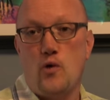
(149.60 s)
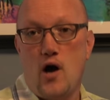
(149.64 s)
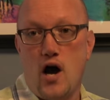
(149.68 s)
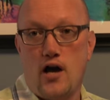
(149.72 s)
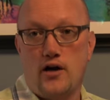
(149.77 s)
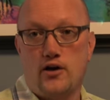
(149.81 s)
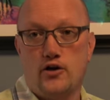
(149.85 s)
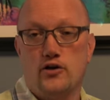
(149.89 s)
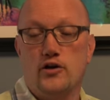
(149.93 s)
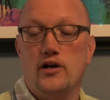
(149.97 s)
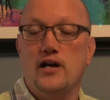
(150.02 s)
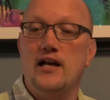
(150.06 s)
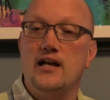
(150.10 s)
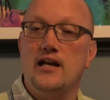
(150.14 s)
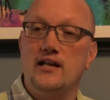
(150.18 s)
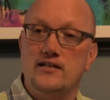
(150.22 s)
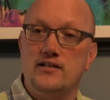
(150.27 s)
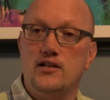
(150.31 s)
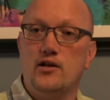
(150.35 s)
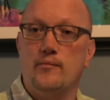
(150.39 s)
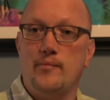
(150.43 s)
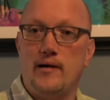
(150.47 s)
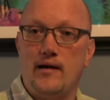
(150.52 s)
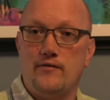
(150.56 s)
water in
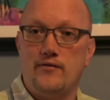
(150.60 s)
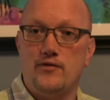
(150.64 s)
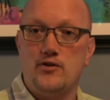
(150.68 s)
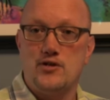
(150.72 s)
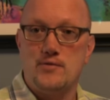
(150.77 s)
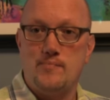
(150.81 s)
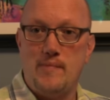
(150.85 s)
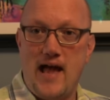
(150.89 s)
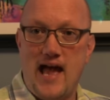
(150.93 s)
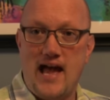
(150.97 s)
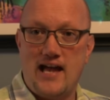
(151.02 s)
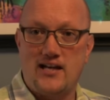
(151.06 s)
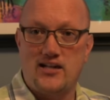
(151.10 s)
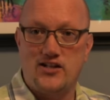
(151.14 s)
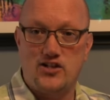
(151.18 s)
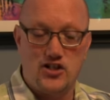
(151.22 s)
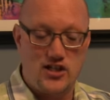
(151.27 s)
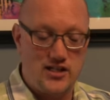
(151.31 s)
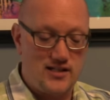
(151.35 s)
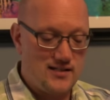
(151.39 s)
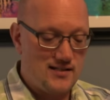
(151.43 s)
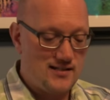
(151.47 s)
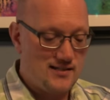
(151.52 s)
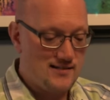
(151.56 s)
their beverage
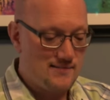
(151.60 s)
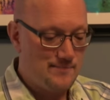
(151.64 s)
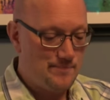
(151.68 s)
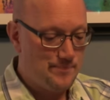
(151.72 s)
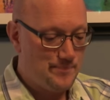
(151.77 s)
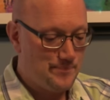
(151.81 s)
packages.